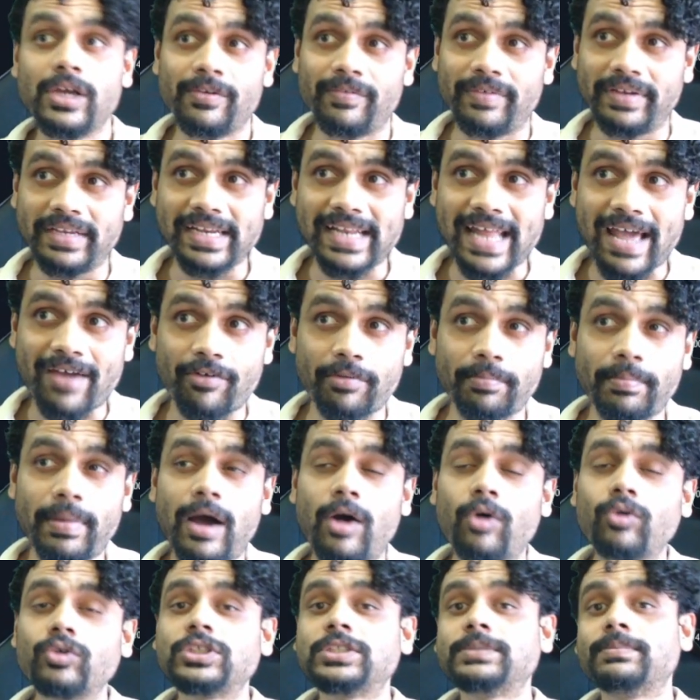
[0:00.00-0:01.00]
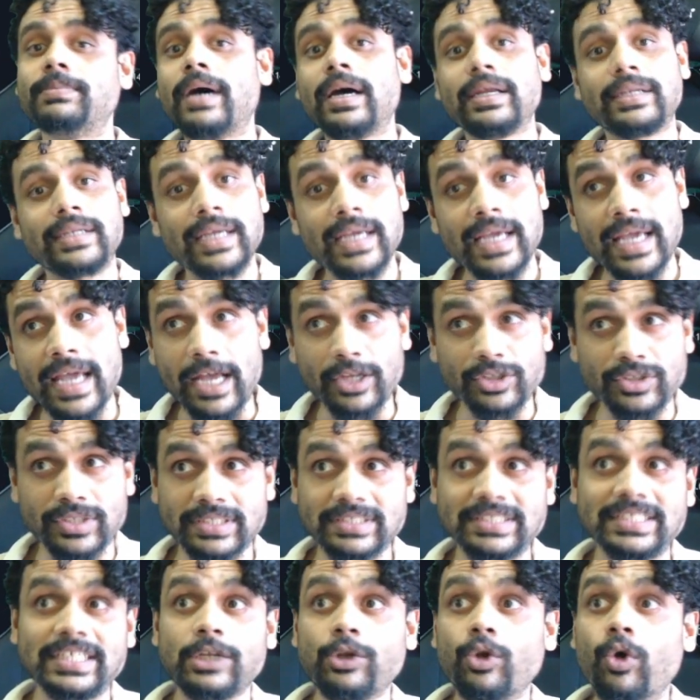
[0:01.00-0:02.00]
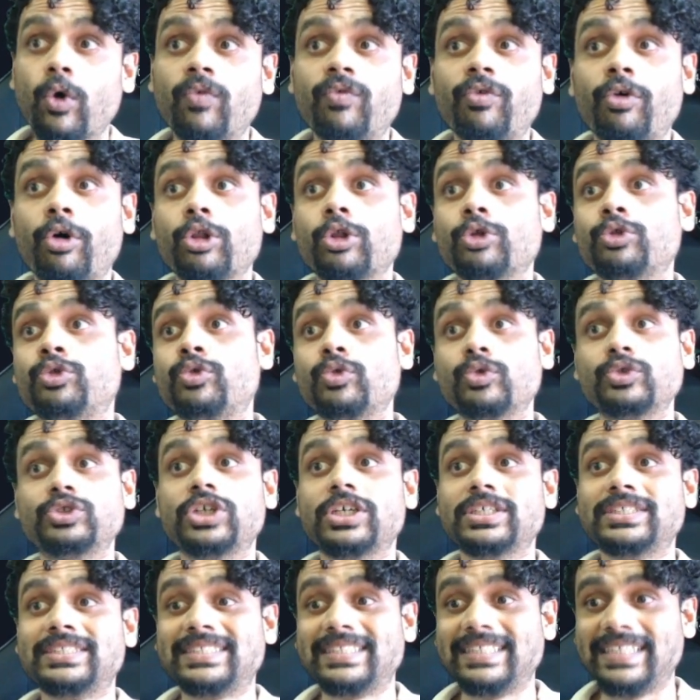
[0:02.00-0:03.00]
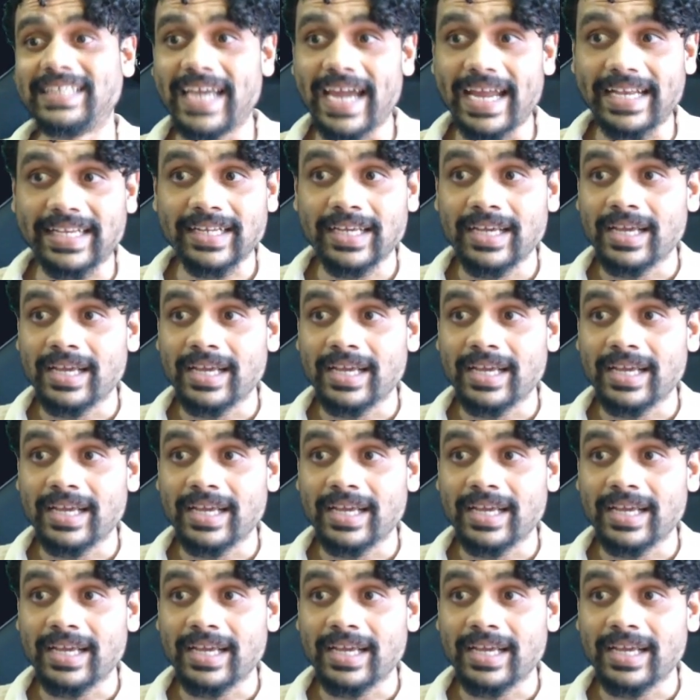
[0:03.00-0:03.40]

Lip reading: We did have a bounce, but as you can see, no follow through just yet.